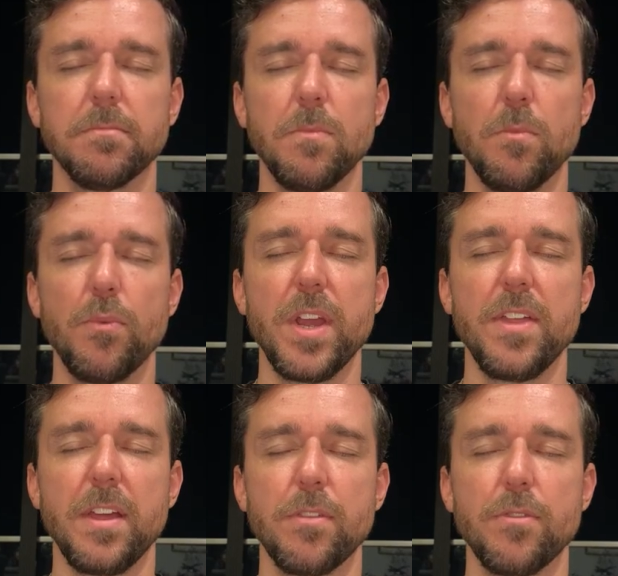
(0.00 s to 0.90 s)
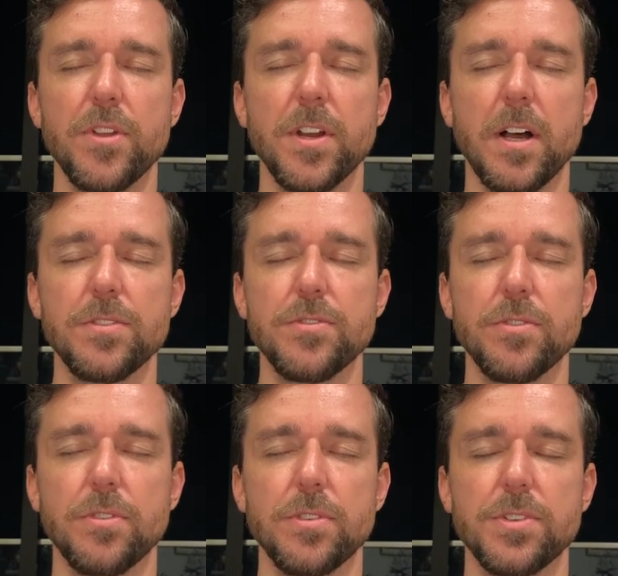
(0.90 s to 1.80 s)
Breathing through the
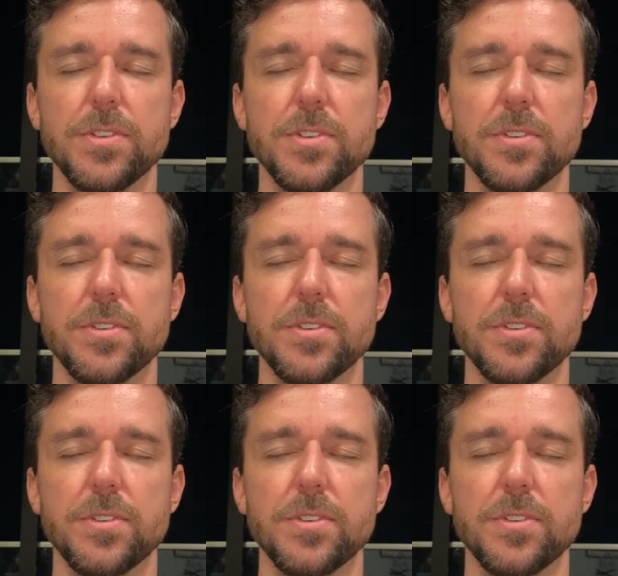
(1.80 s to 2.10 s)
nostrils.